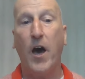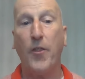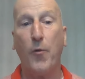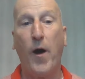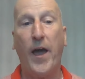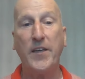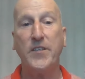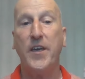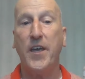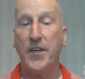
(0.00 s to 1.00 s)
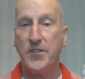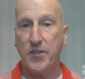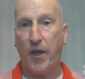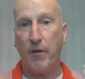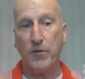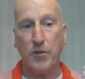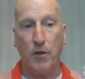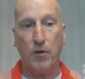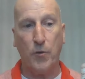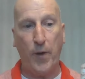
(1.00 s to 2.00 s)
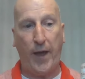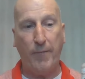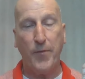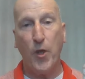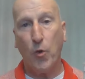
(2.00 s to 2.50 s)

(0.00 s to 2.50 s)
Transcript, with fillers: Otherwise, it's Thayer's all the way.